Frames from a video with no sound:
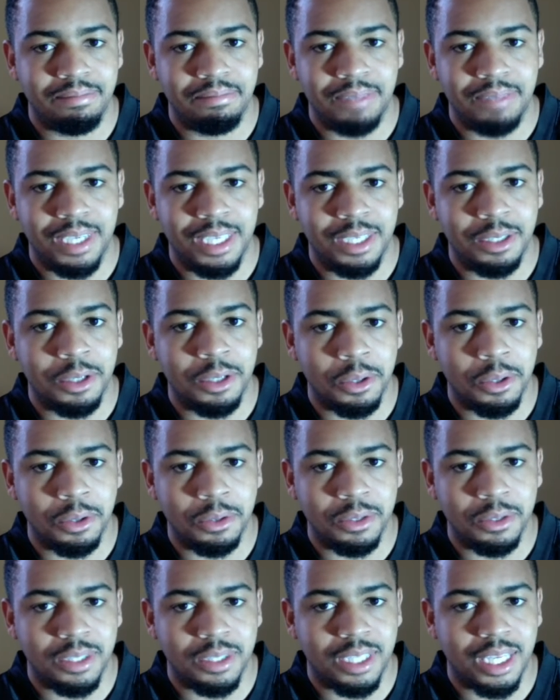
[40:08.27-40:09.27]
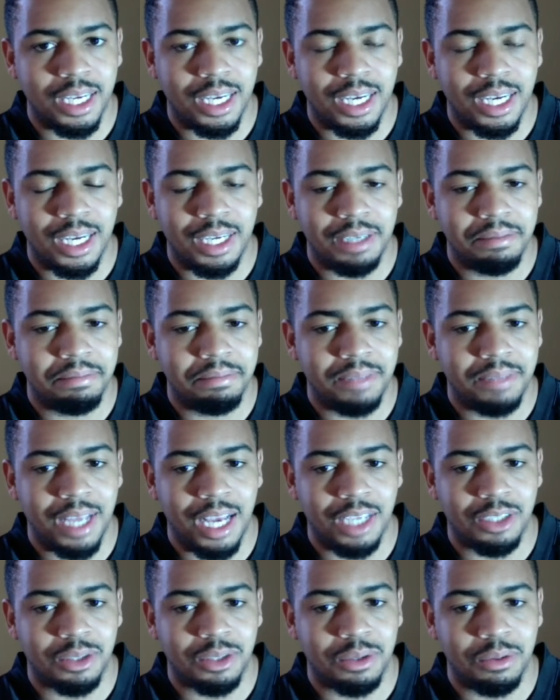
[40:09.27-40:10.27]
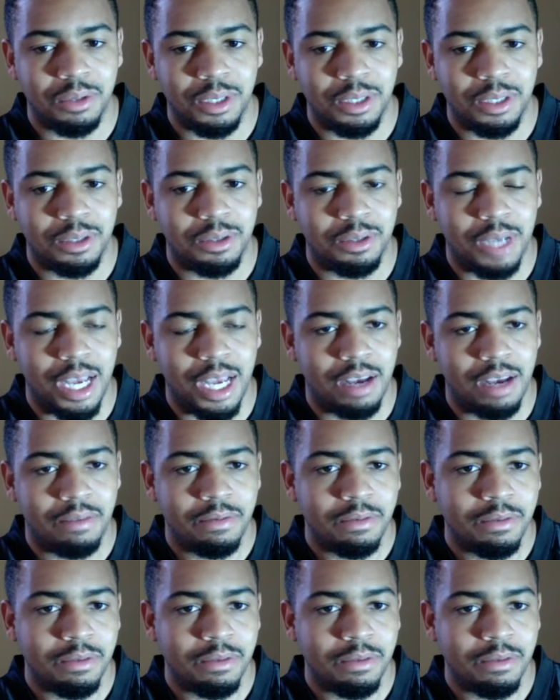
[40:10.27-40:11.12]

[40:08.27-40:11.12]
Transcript: he knows that that's going to have